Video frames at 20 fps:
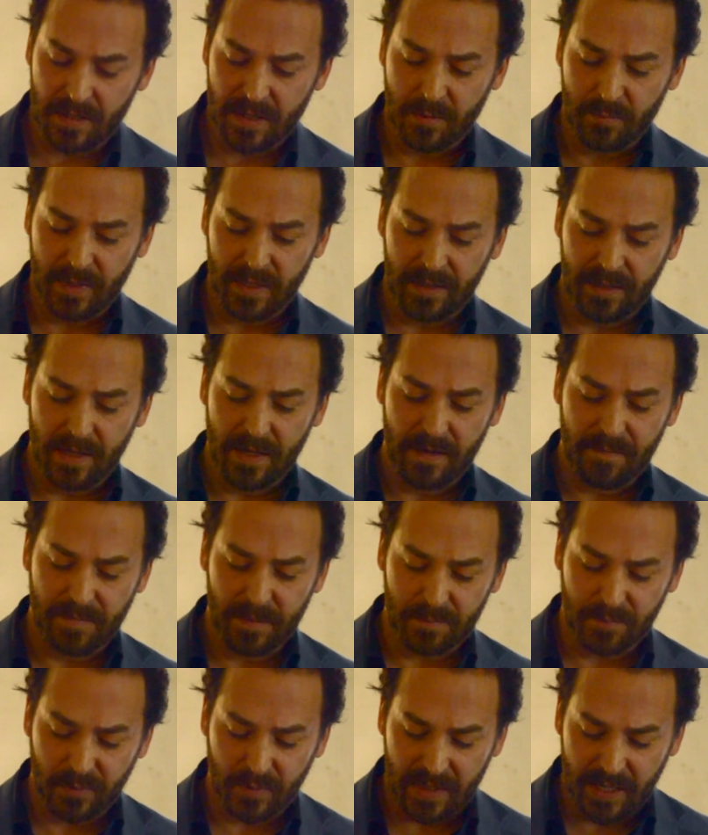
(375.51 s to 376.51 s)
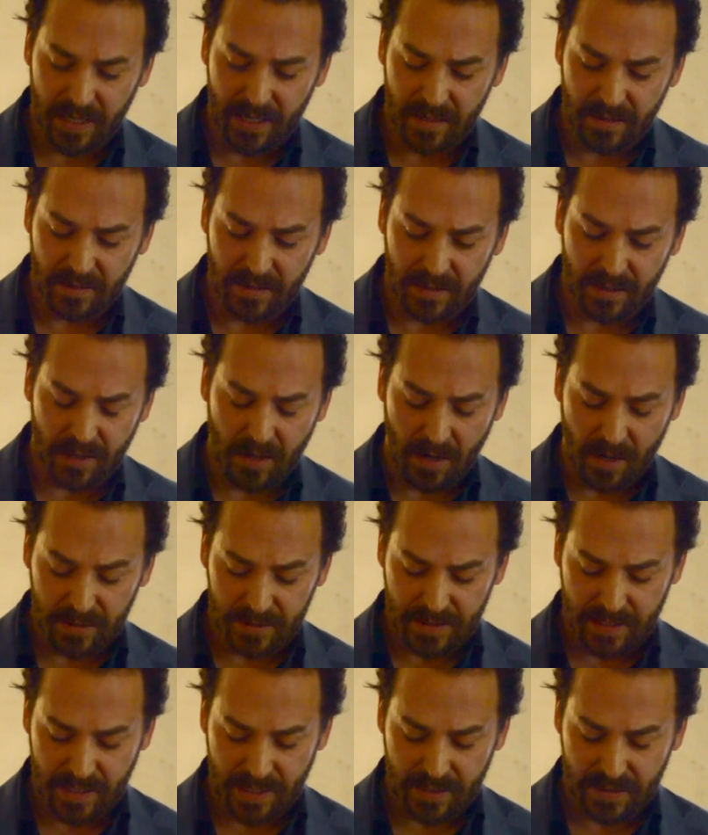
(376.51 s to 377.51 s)
that we live and breathe in a
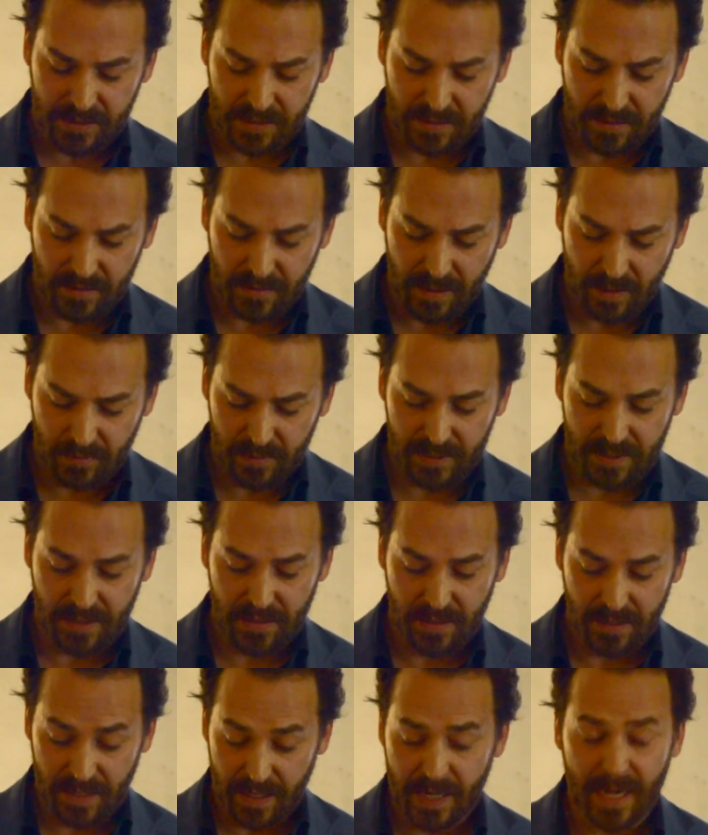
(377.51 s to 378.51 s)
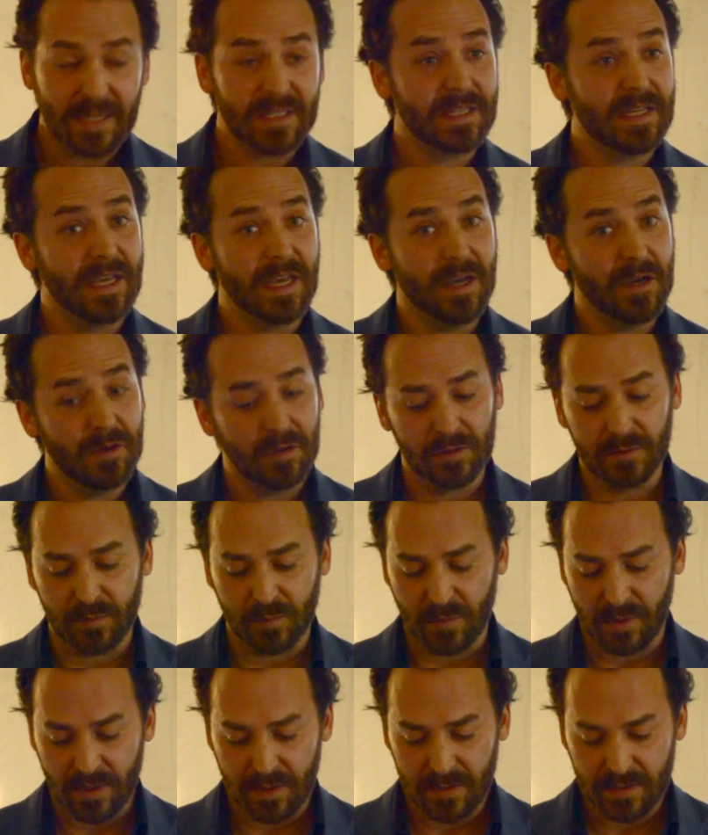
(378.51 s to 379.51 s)
context that has killed
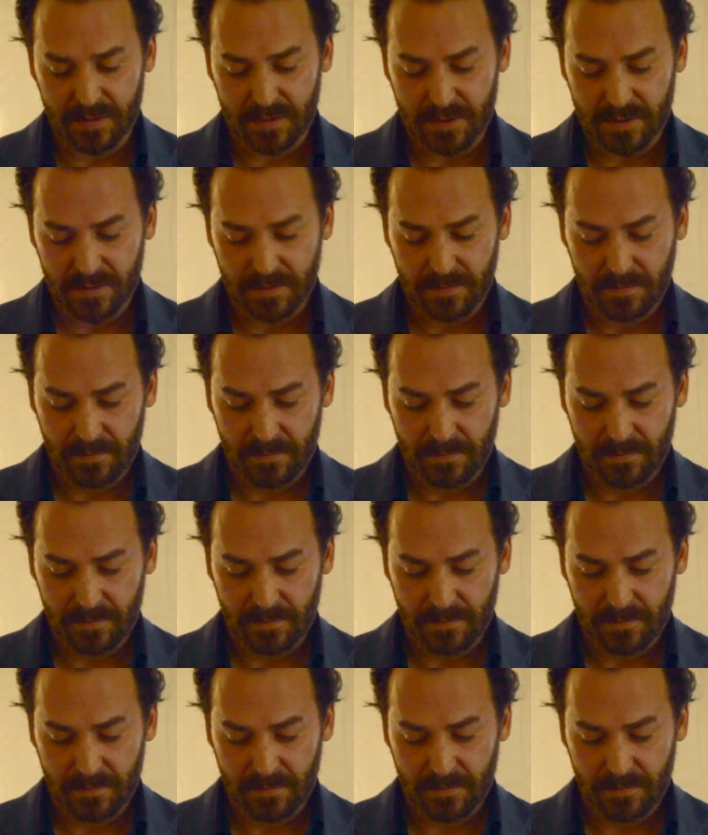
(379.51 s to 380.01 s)
words.